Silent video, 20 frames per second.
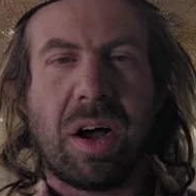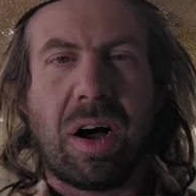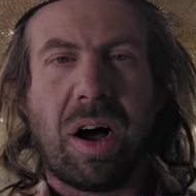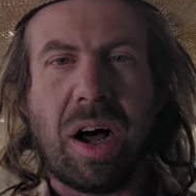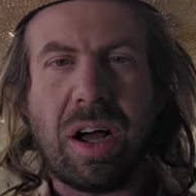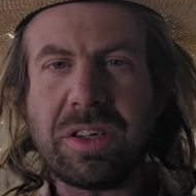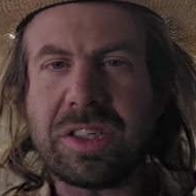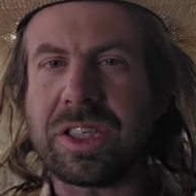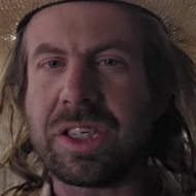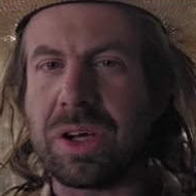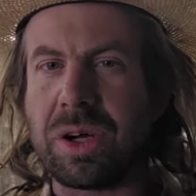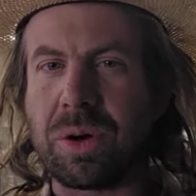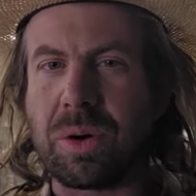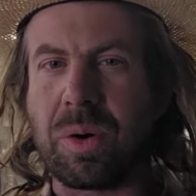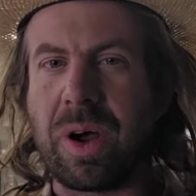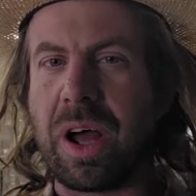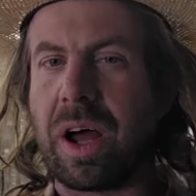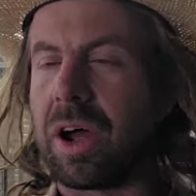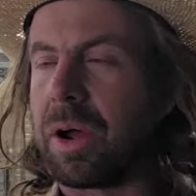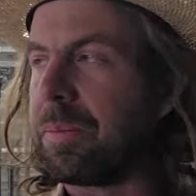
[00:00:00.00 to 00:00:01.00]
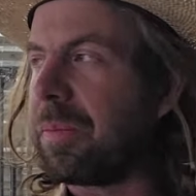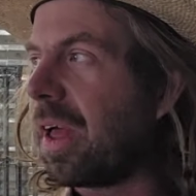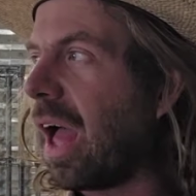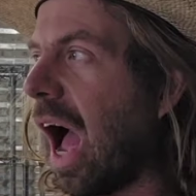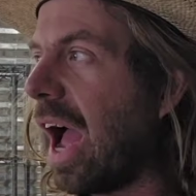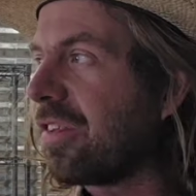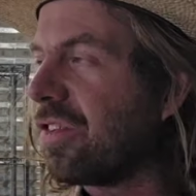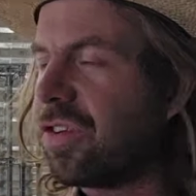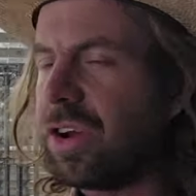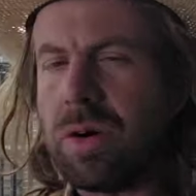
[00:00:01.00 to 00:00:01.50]
also,
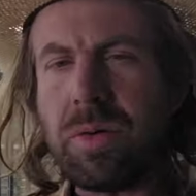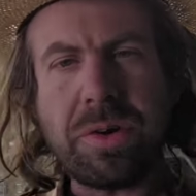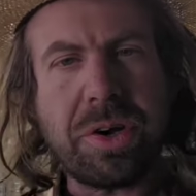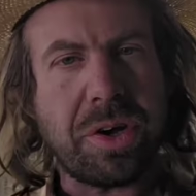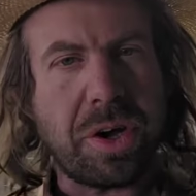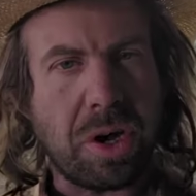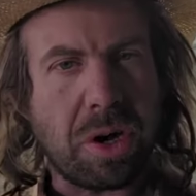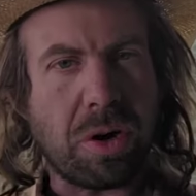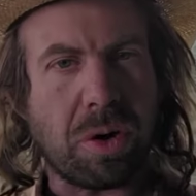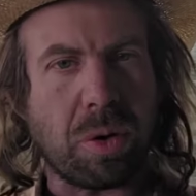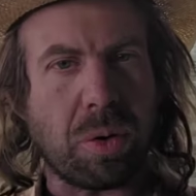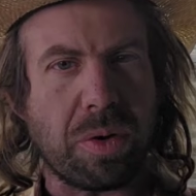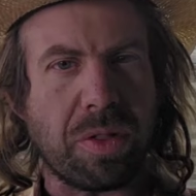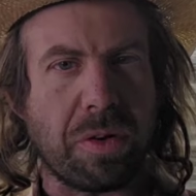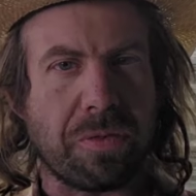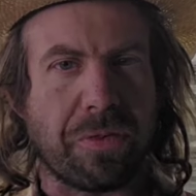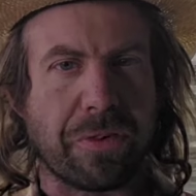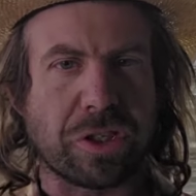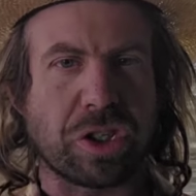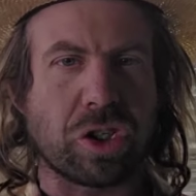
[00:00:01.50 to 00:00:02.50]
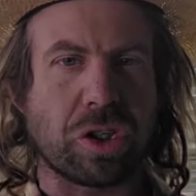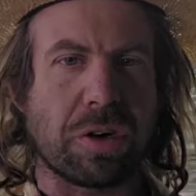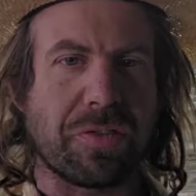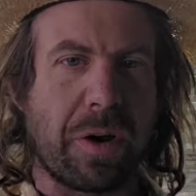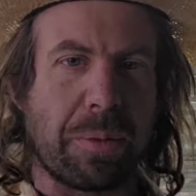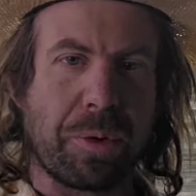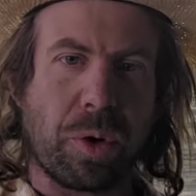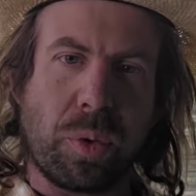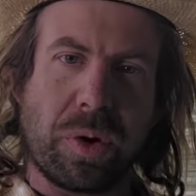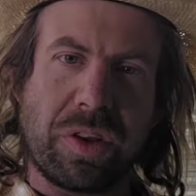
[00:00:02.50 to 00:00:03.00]
I don't know for sure if
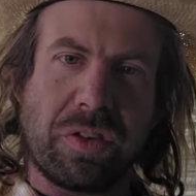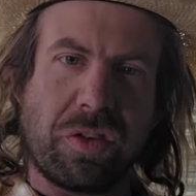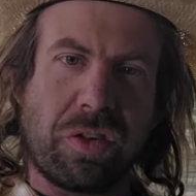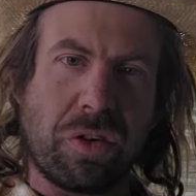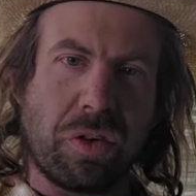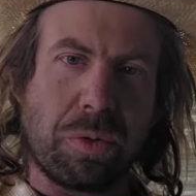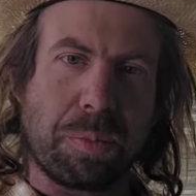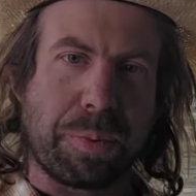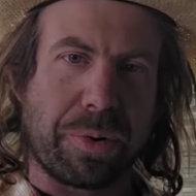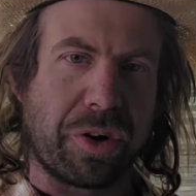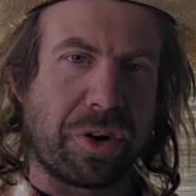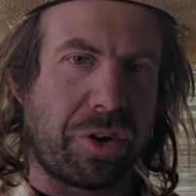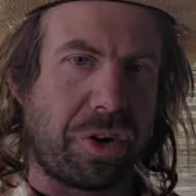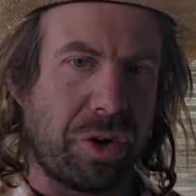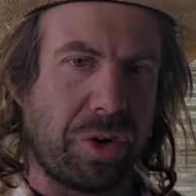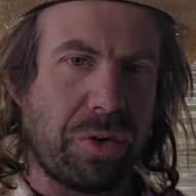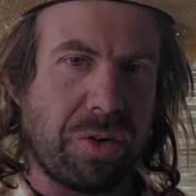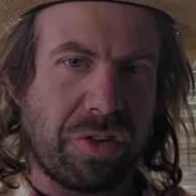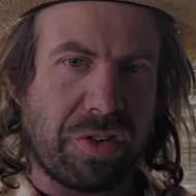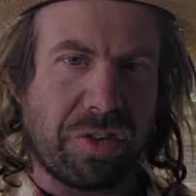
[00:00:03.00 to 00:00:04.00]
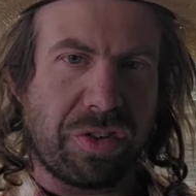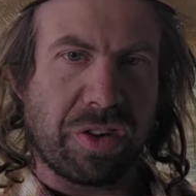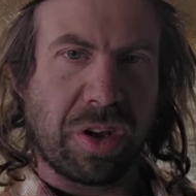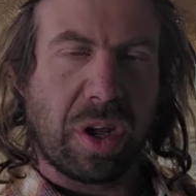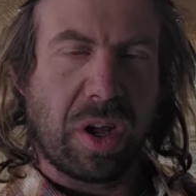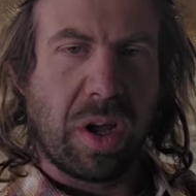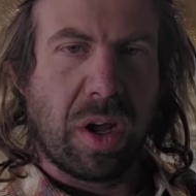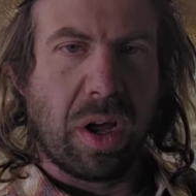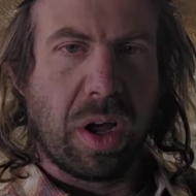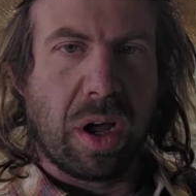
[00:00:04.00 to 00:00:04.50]
I'm going to produce
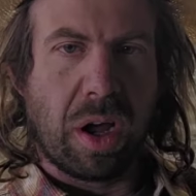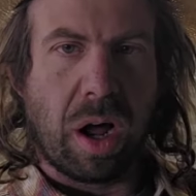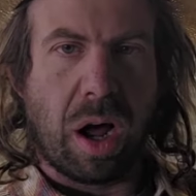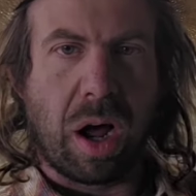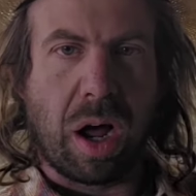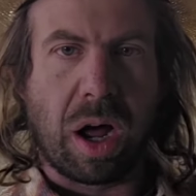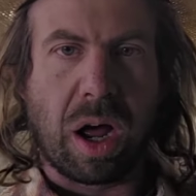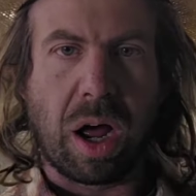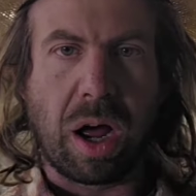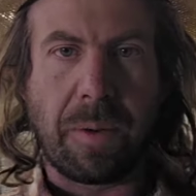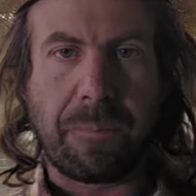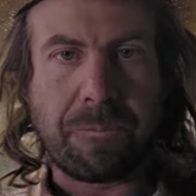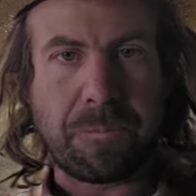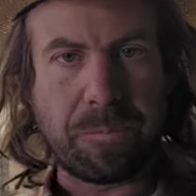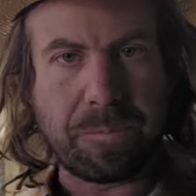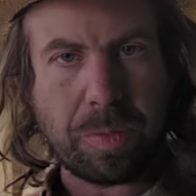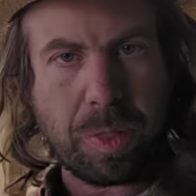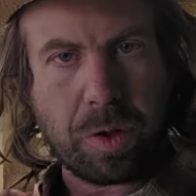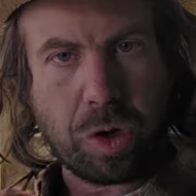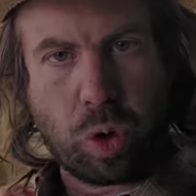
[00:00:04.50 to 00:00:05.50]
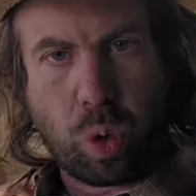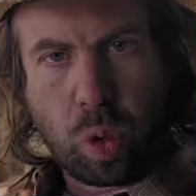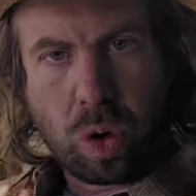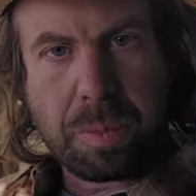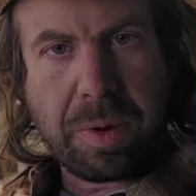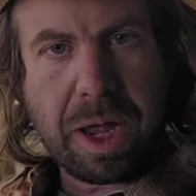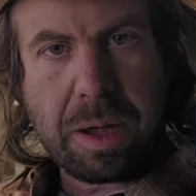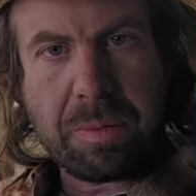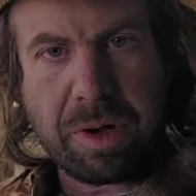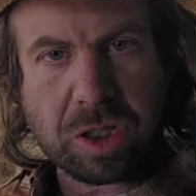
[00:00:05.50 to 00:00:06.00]

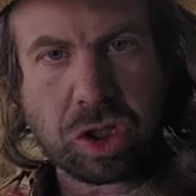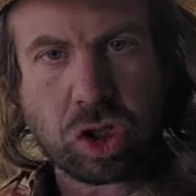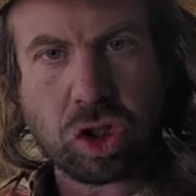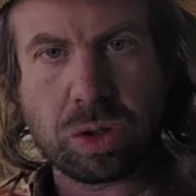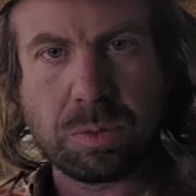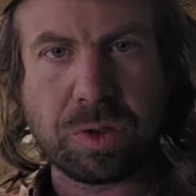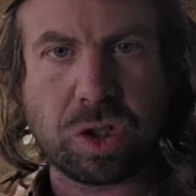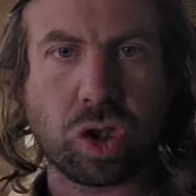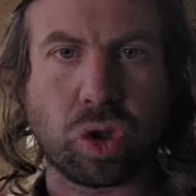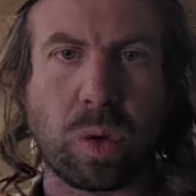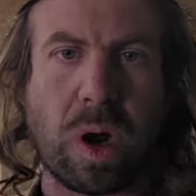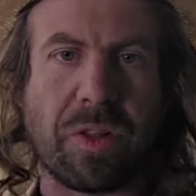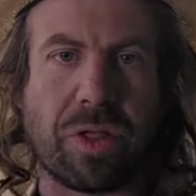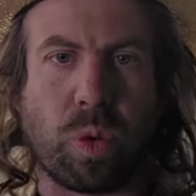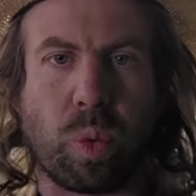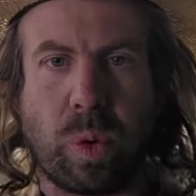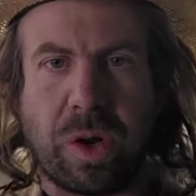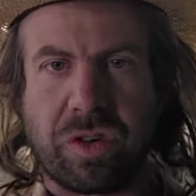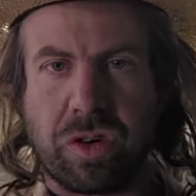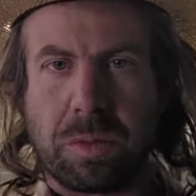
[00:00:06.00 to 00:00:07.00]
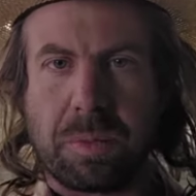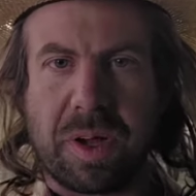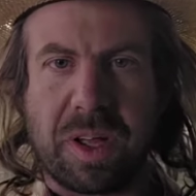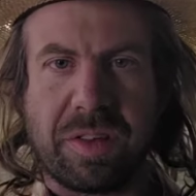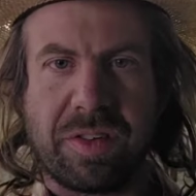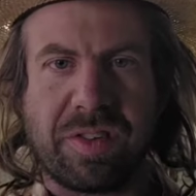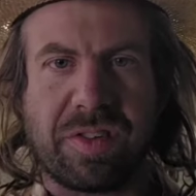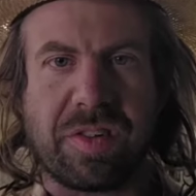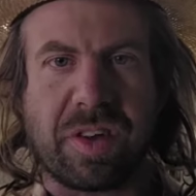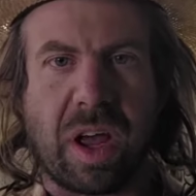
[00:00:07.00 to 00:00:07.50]
gourmet mushrooms throughout the winter
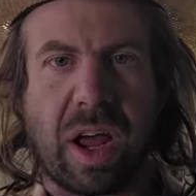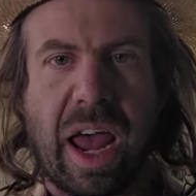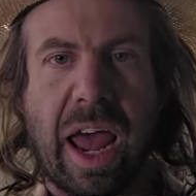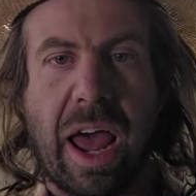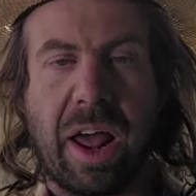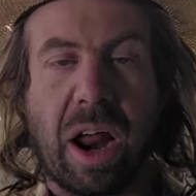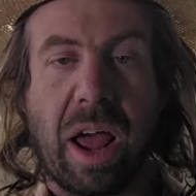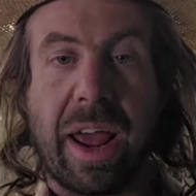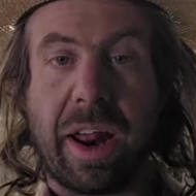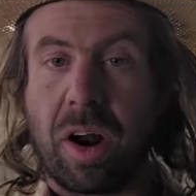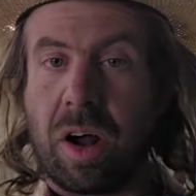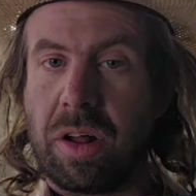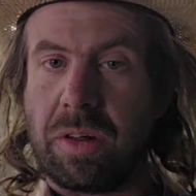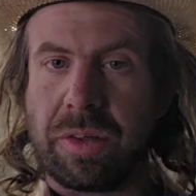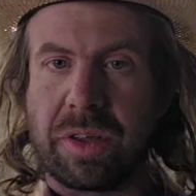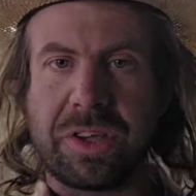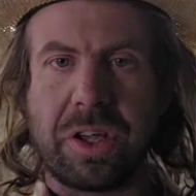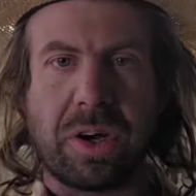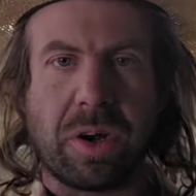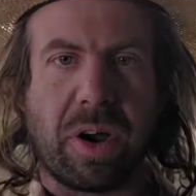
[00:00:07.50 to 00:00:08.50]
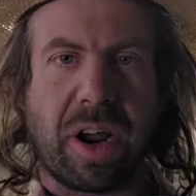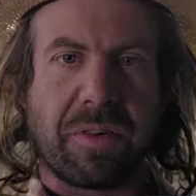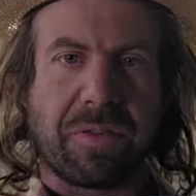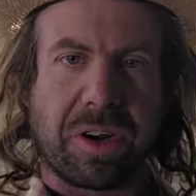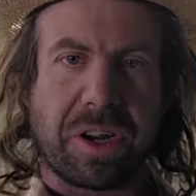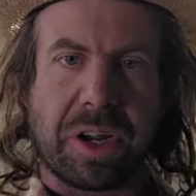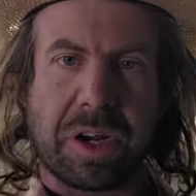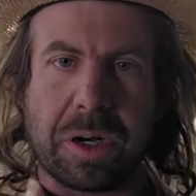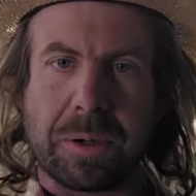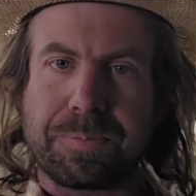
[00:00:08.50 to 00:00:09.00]
months at all, you know,
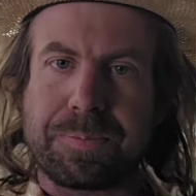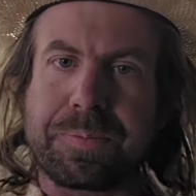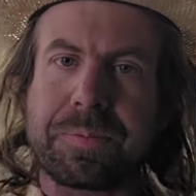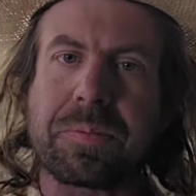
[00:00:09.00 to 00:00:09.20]
every year.